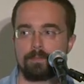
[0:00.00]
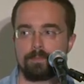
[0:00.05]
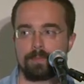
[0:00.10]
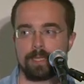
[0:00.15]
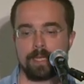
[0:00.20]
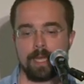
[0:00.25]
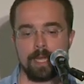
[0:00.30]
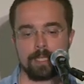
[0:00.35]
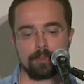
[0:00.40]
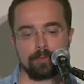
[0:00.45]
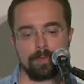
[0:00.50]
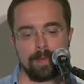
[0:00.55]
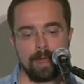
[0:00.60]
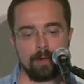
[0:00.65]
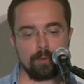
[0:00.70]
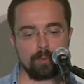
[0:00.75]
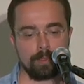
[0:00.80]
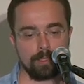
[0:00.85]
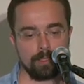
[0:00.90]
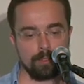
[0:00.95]
Because of
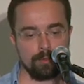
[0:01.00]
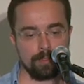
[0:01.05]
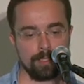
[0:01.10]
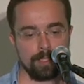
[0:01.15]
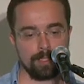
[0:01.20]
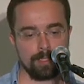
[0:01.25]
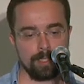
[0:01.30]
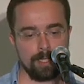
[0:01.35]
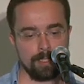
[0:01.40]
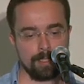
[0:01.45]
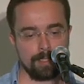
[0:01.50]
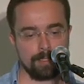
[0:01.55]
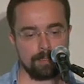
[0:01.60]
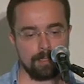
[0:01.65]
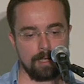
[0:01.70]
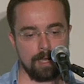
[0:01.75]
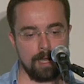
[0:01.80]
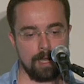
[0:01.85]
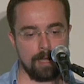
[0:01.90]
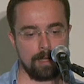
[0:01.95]
how we're using this
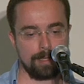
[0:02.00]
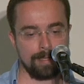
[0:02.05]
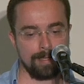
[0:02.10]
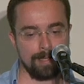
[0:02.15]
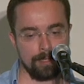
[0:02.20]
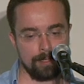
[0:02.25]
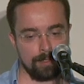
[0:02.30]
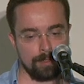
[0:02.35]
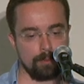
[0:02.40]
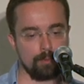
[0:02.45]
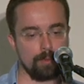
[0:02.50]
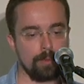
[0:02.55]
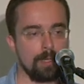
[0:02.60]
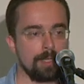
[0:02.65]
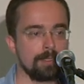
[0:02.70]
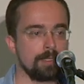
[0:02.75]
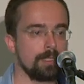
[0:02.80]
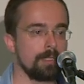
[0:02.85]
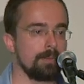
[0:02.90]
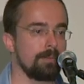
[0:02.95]
uh, here, we
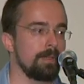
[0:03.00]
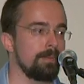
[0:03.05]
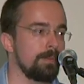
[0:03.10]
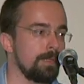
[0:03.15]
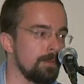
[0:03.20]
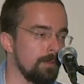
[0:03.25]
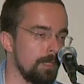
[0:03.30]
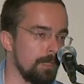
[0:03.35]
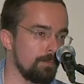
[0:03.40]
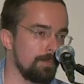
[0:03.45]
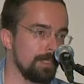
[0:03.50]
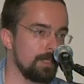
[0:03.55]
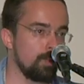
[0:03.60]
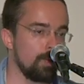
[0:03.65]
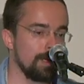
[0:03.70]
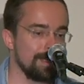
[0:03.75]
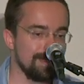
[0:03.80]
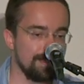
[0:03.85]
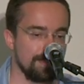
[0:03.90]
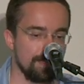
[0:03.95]
want it to be bet
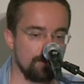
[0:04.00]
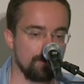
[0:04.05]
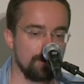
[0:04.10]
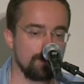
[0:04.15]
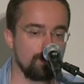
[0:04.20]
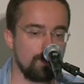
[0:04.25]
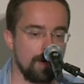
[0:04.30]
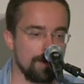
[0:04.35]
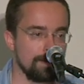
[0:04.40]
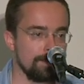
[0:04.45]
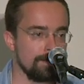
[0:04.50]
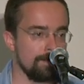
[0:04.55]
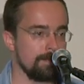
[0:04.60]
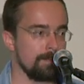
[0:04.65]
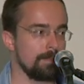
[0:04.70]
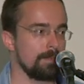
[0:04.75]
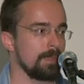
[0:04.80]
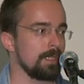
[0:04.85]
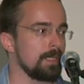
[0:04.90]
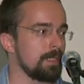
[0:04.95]
between zero and one.
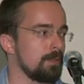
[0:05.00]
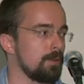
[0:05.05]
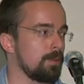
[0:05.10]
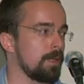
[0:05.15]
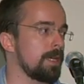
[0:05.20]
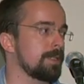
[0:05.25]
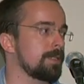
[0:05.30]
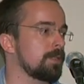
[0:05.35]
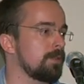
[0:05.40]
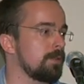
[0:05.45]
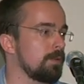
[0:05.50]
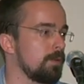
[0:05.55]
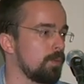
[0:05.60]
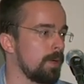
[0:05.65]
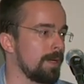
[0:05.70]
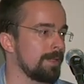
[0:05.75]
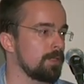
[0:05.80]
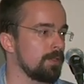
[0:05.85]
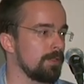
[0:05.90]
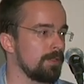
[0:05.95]
So we also
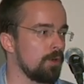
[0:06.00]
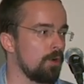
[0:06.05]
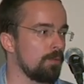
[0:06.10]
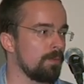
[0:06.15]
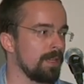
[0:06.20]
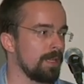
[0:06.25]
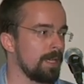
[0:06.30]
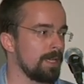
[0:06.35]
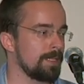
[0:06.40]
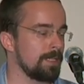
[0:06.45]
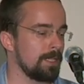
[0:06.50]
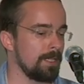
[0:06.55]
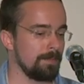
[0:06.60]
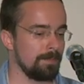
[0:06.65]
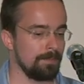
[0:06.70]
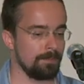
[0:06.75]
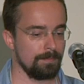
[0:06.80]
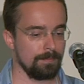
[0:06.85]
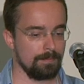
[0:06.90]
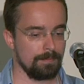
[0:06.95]
want to normalize
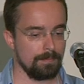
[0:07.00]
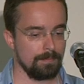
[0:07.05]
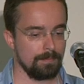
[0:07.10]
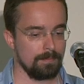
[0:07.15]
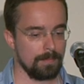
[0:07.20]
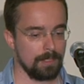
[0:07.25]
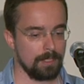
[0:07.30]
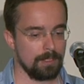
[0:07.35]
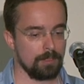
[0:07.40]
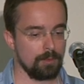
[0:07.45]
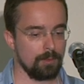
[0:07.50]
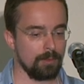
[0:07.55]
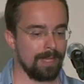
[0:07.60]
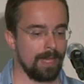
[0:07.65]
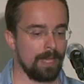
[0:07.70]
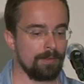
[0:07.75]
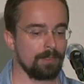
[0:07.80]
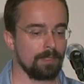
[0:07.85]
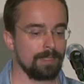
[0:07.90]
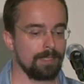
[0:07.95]
it. So we'll
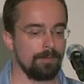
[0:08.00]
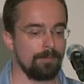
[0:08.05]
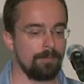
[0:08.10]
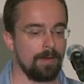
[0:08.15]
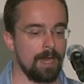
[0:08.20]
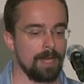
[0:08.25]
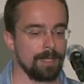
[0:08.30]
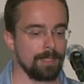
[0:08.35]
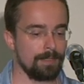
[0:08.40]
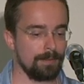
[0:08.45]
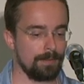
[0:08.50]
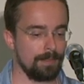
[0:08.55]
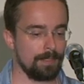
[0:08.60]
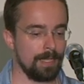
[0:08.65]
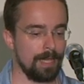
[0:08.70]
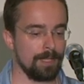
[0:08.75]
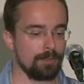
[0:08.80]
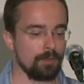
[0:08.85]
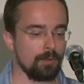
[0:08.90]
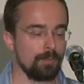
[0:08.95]
have to divide
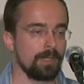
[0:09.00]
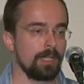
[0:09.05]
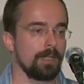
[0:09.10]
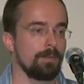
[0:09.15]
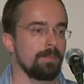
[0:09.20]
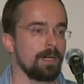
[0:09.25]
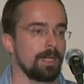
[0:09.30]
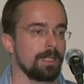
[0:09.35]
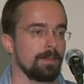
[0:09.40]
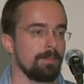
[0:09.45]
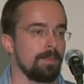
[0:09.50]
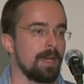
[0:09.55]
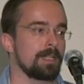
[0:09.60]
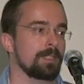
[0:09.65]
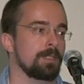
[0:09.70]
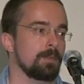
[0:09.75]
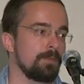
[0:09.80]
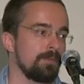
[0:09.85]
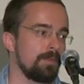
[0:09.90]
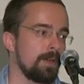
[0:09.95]
the entropy by the
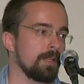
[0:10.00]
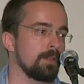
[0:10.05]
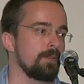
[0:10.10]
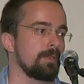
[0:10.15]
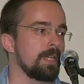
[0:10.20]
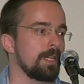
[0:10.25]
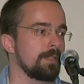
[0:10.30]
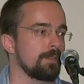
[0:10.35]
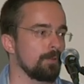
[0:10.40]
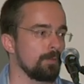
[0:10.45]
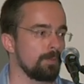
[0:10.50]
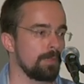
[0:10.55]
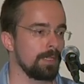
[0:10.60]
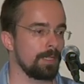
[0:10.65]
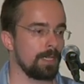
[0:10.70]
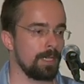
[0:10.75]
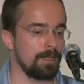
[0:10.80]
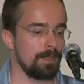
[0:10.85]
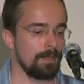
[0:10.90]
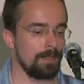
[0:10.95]
maximum value the entropy
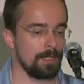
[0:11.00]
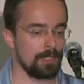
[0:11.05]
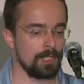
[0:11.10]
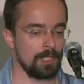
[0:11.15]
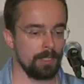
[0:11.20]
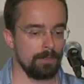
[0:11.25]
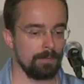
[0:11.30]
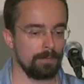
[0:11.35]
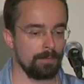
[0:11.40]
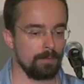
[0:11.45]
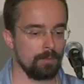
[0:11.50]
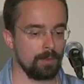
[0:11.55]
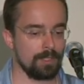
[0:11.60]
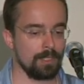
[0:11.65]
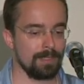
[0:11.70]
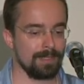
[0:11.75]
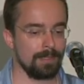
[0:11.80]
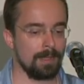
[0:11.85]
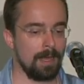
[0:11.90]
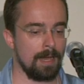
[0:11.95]
can achieve,
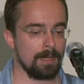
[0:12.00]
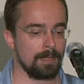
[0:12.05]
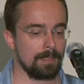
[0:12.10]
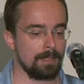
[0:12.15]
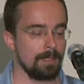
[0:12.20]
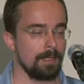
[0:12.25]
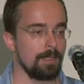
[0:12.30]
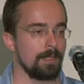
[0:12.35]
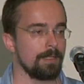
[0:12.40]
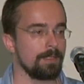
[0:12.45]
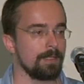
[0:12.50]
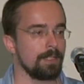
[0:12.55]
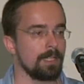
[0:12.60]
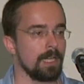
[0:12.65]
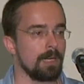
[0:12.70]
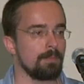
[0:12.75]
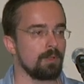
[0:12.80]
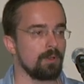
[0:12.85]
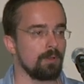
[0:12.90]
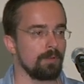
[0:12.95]
which is log the
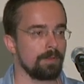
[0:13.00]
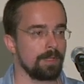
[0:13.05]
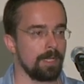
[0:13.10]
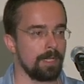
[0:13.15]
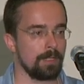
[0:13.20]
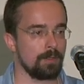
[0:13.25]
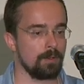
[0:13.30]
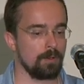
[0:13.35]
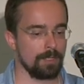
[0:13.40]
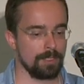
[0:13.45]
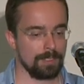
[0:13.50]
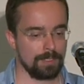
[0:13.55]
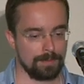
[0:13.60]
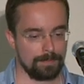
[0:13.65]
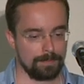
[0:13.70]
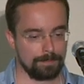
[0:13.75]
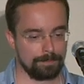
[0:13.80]
number of categories.